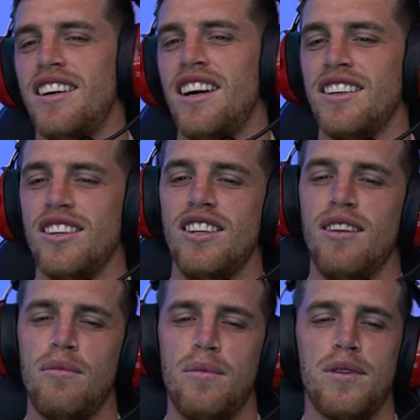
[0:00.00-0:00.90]
I got a
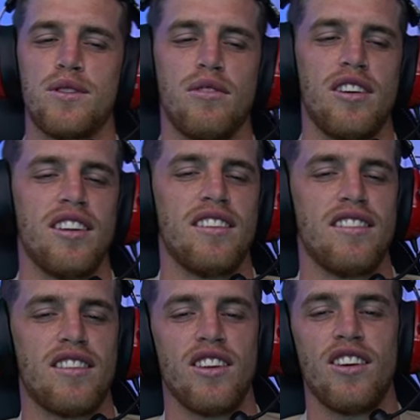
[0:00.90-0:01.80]
number between
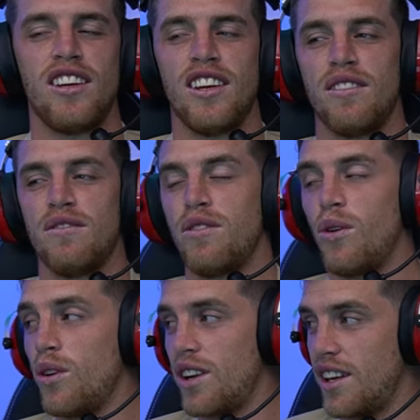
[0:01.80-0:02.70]
44. 30 and
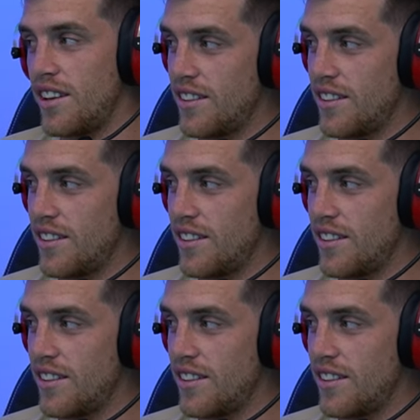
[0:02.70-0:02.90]
40.